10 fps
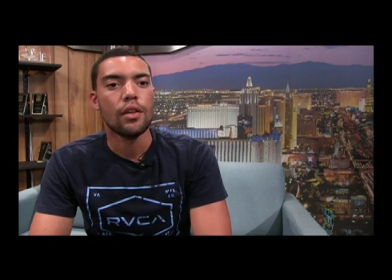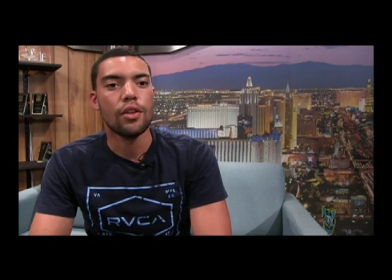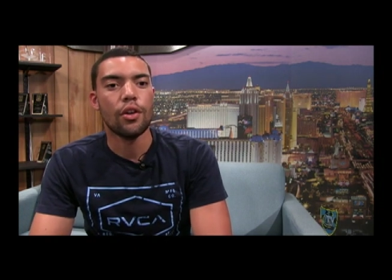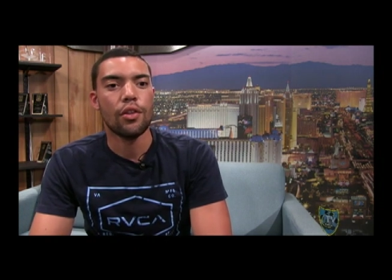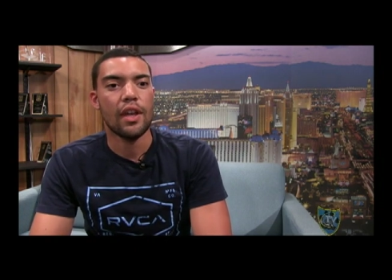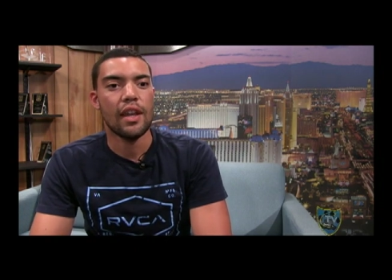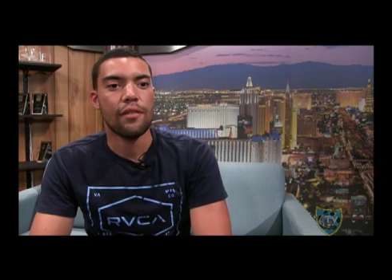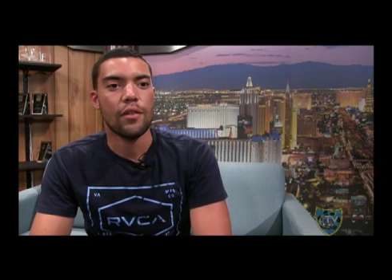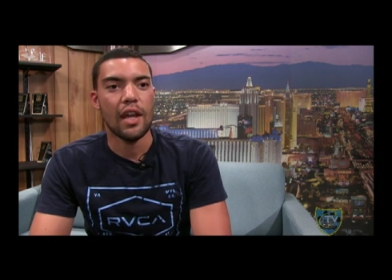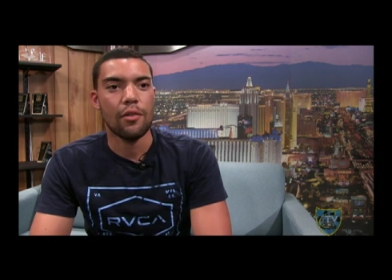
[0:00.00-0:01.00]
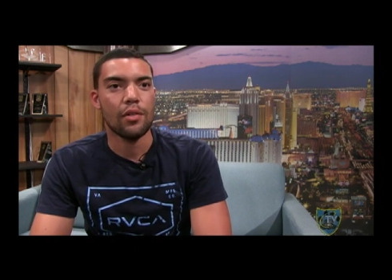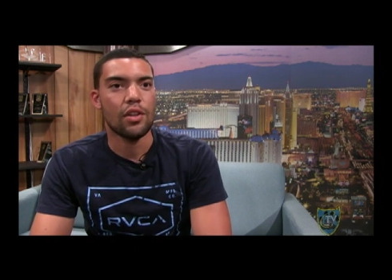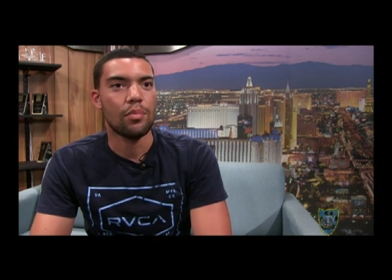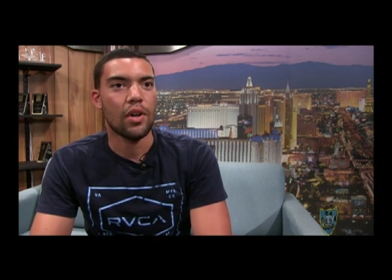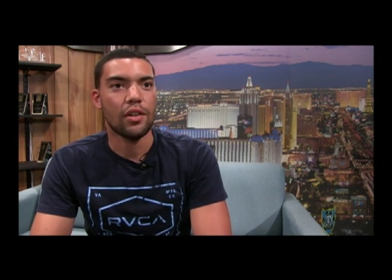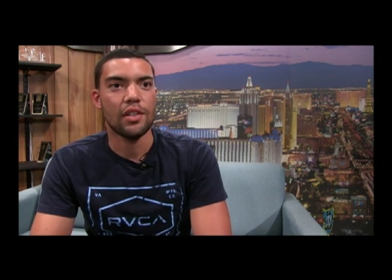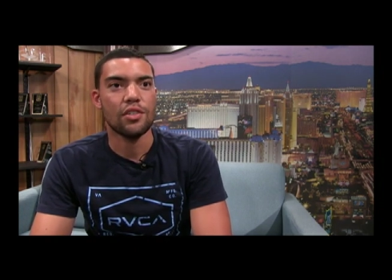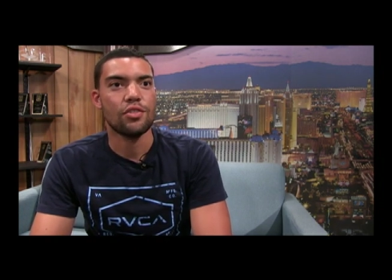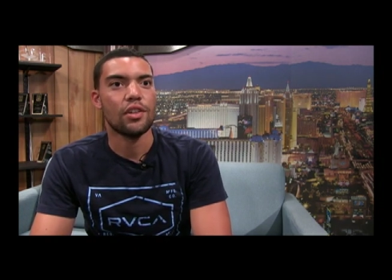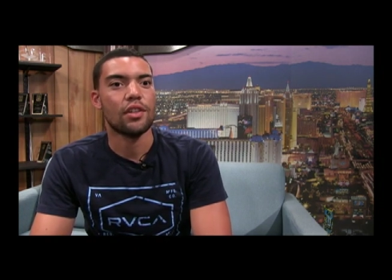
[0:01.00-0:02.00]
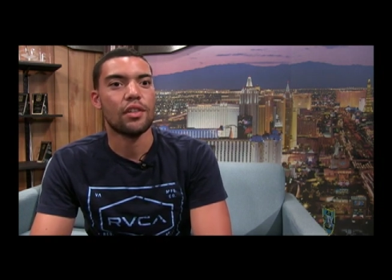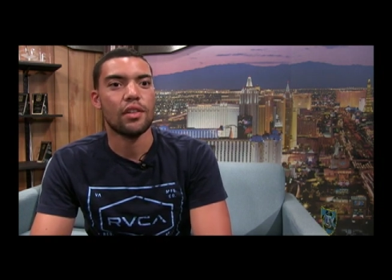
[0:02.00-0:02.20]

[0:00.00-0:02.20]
So then after that, we went to the Park District.